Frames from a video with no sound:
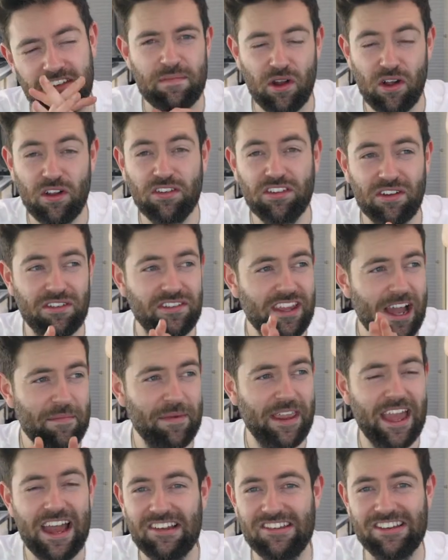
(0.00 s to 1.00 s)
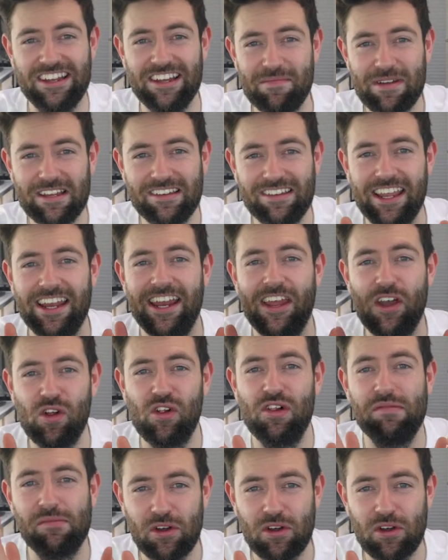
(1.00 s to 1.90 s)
But also damn catchy. I've been singing it all